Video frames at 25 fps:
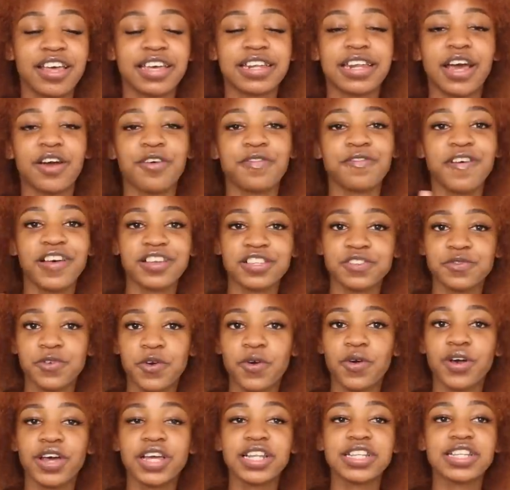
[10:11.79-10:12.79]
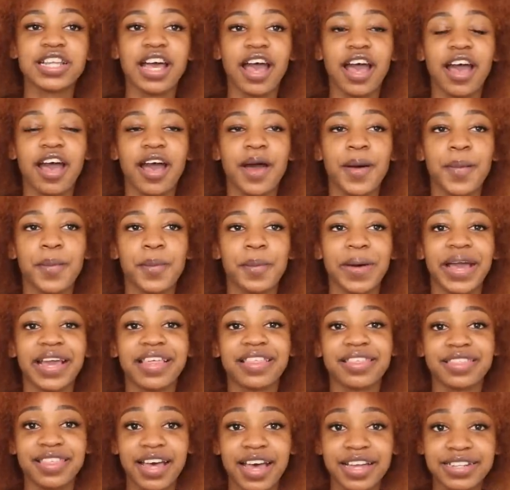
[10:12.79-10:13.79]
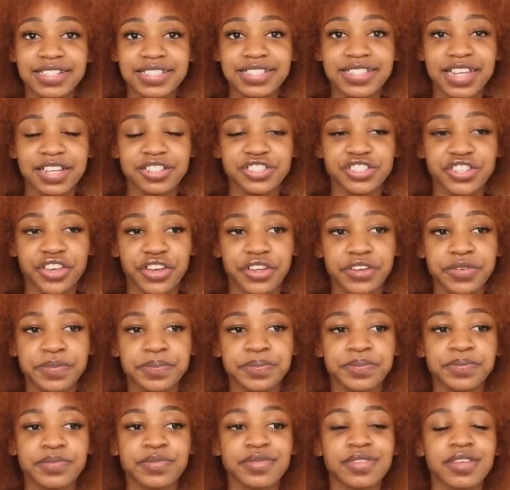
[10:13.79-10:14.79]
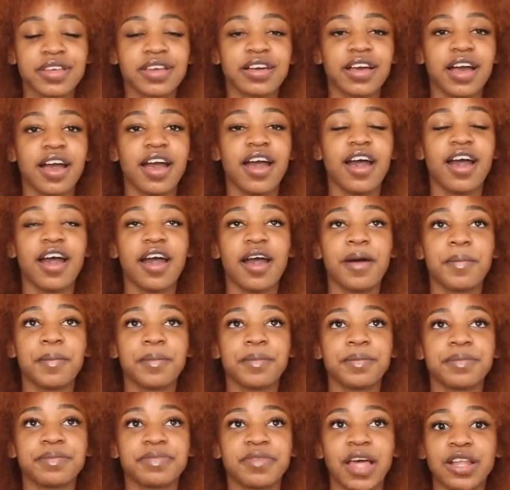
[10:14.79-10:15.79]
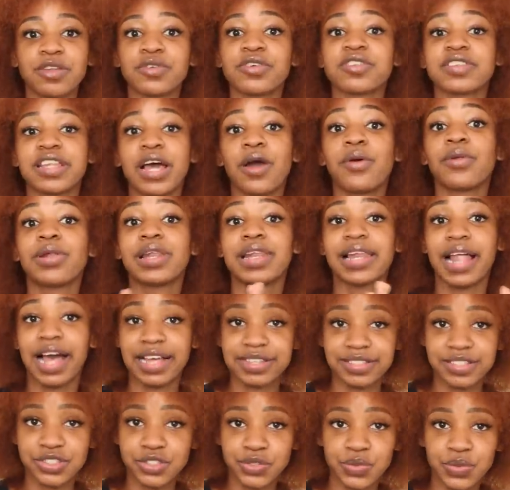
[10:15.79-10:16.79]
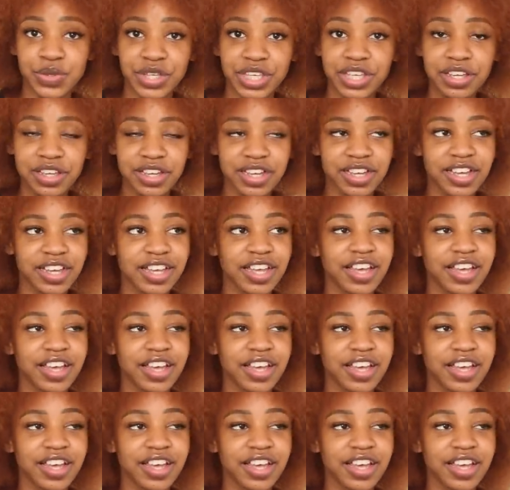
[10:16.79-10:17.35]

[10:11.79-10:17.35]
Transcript: Now fast forward, um, my third session, um, that was now last week,